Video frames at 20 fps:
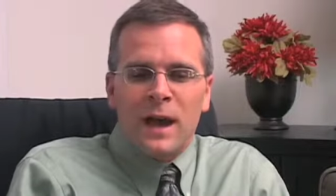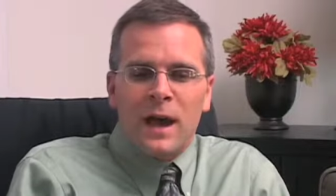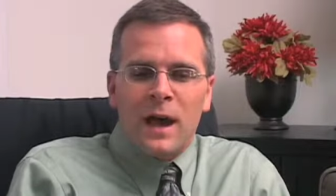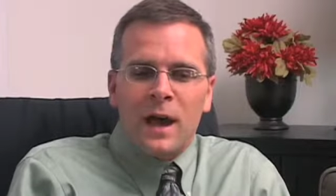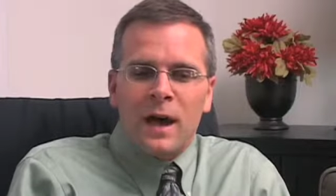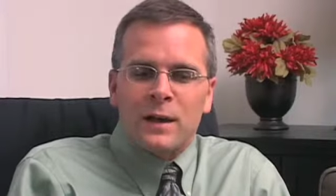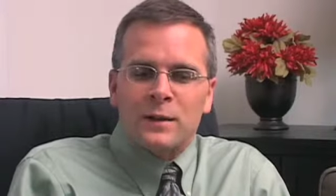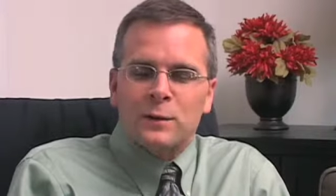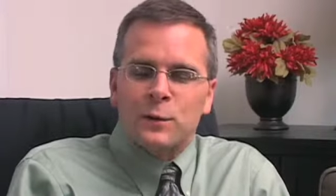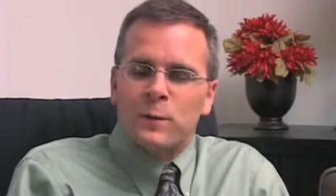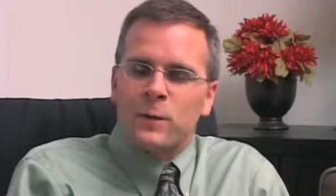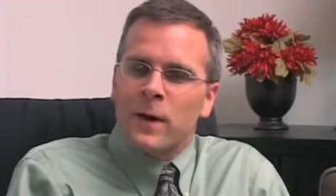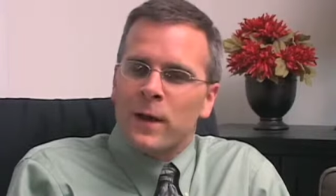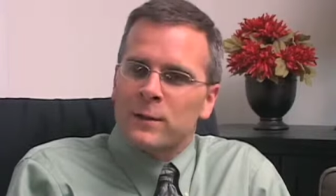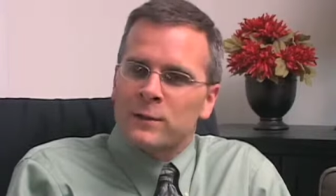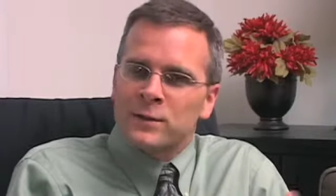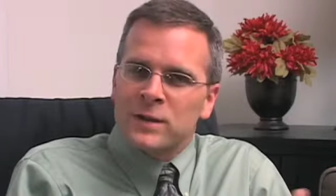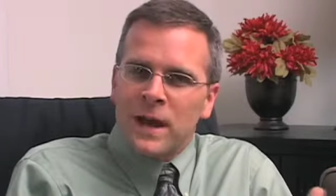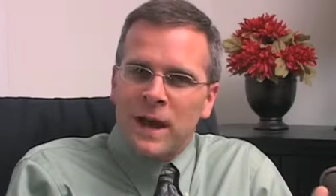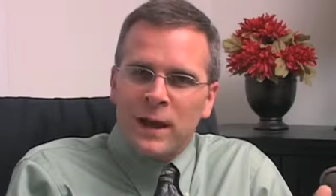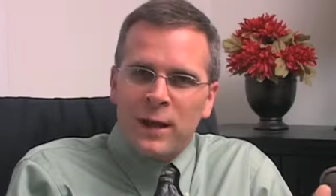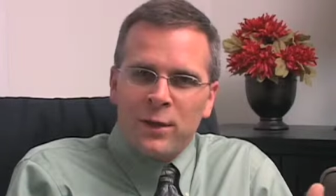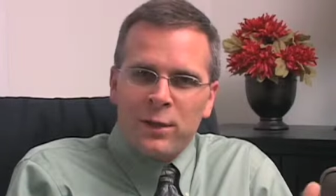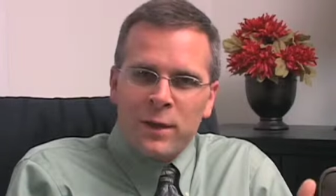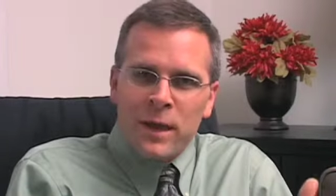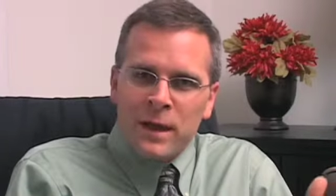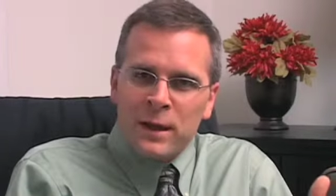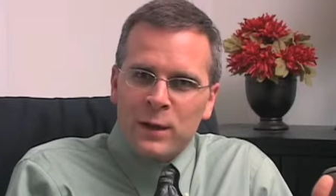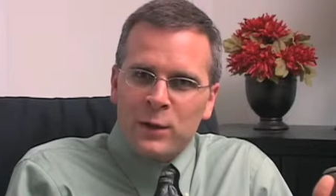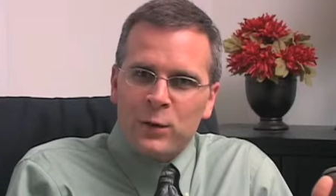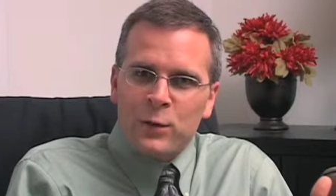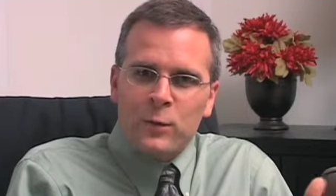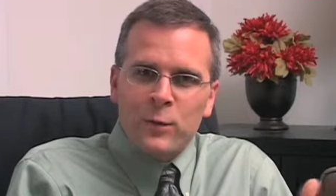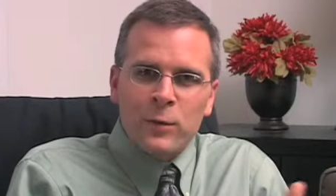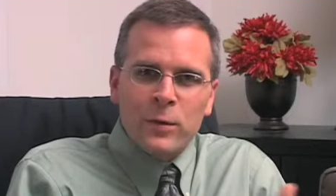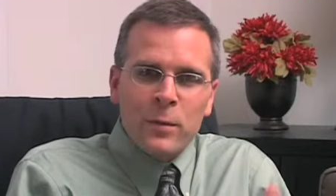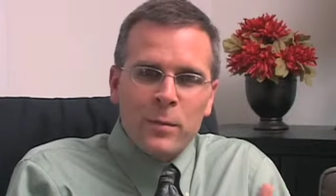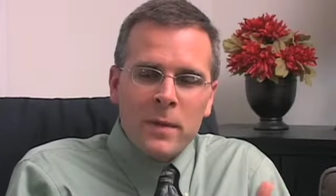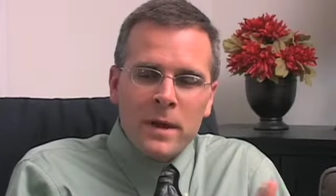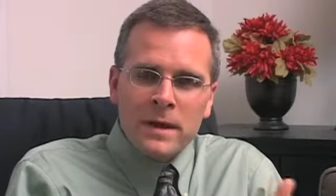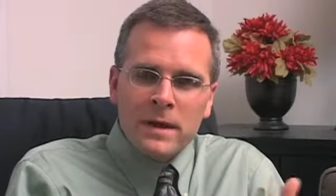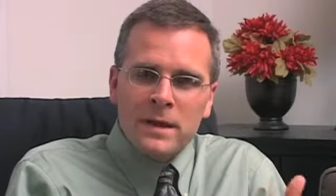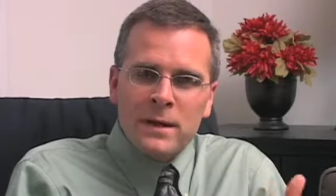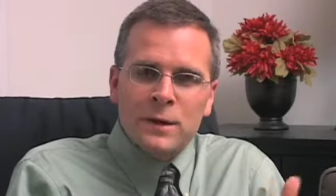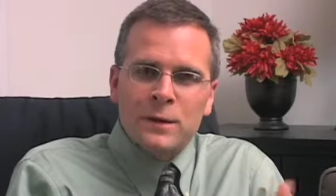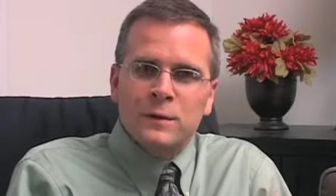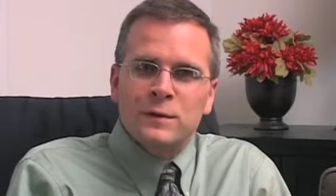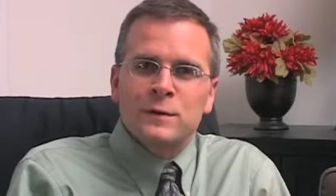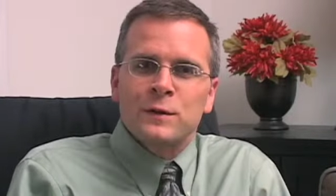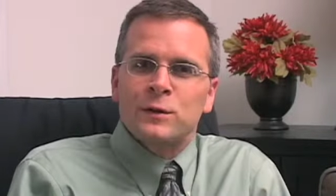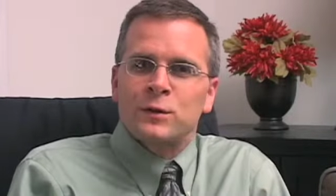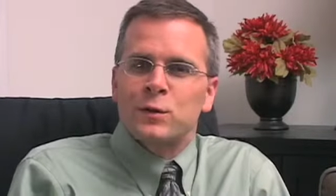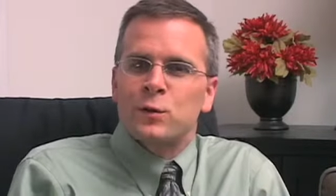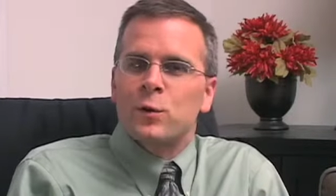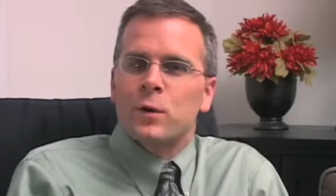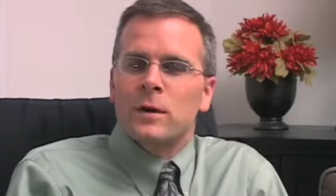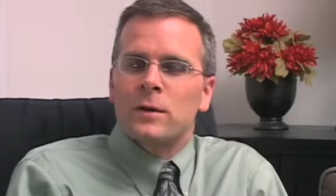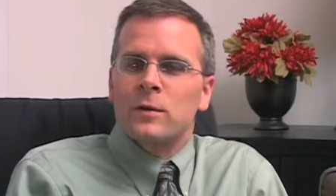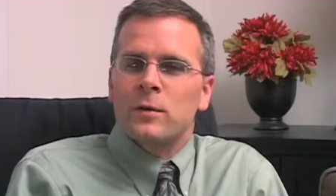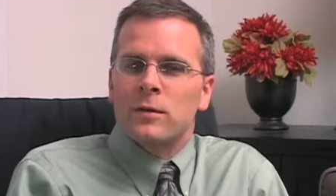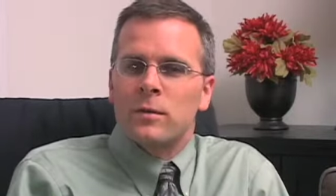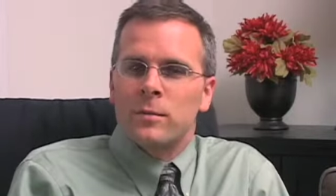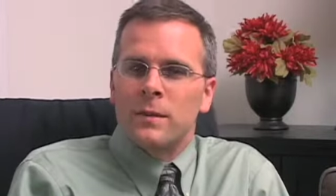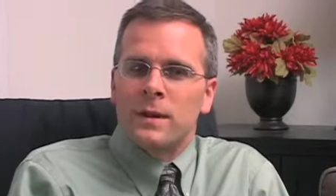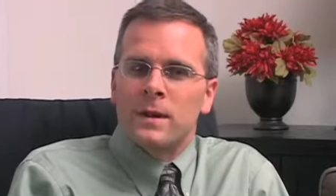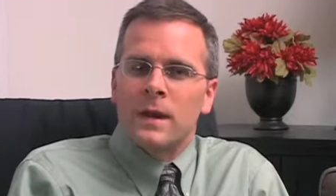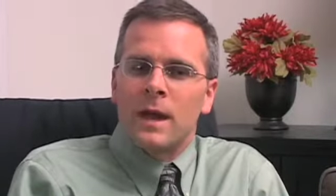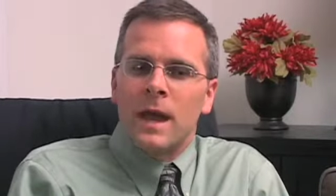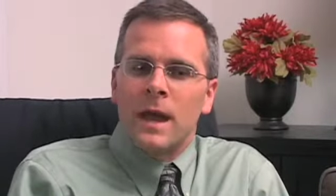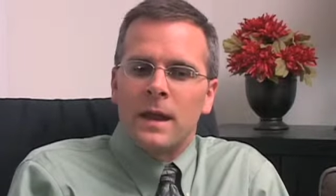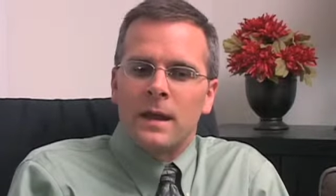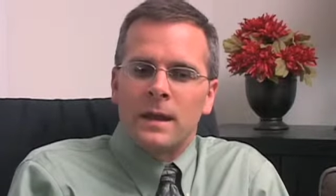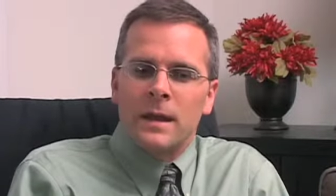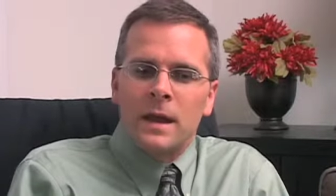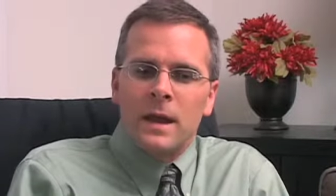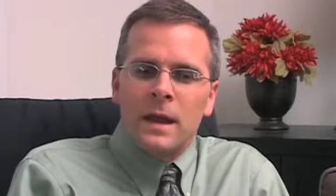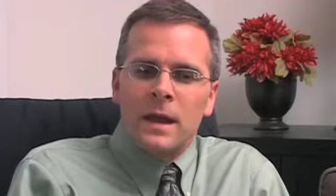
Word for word: Uh, so, Father Jack, thank you for the many years that you worked with me and